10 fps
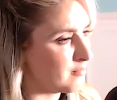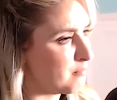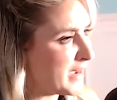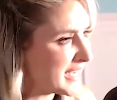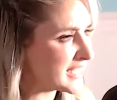
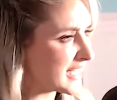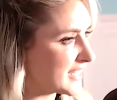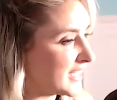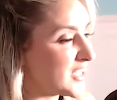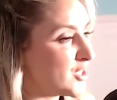basic
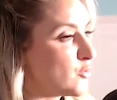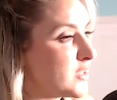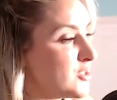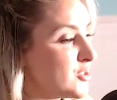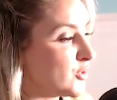thing that you
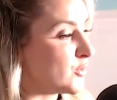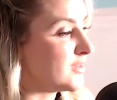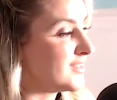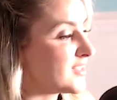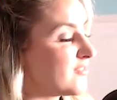can do
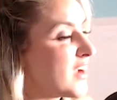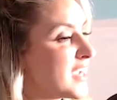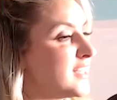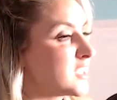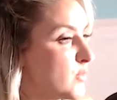to
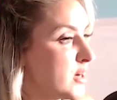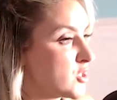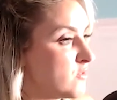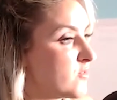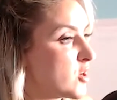find
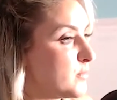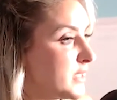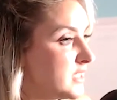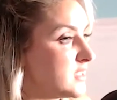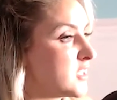expression for a
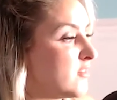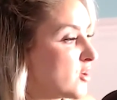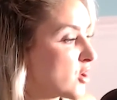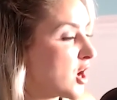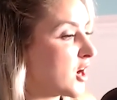piece of
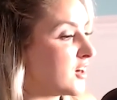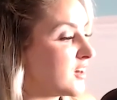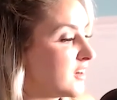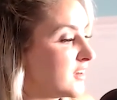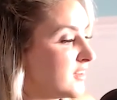your heart
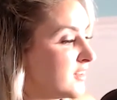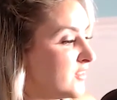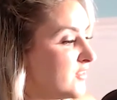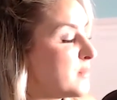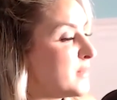
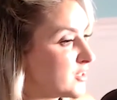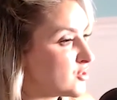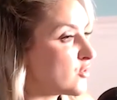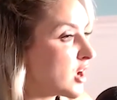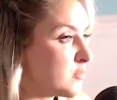that makes
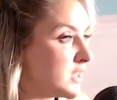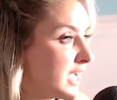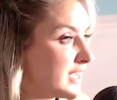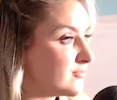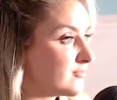you come
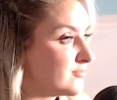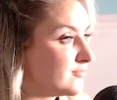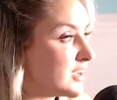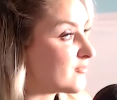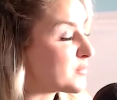alive.
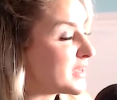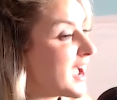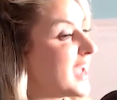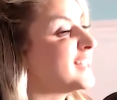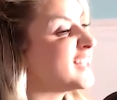And for me,
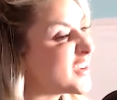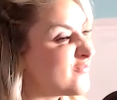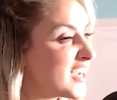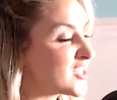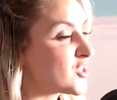I love
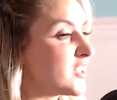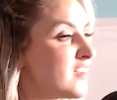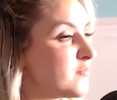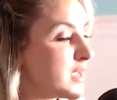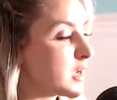fashion. I
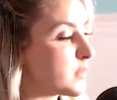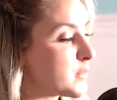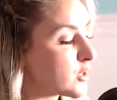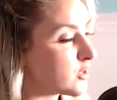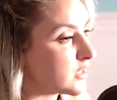love makeup. I'm
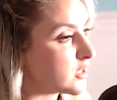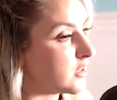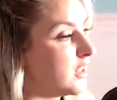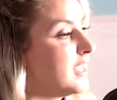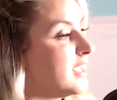a girly girl.